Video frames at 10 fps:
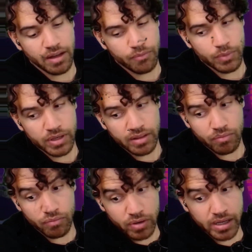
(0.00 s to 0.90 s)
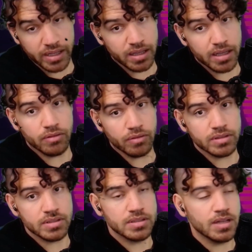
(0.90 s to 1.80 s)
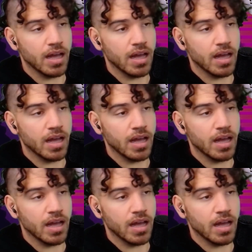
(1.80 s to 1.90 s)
Government is really a hindrance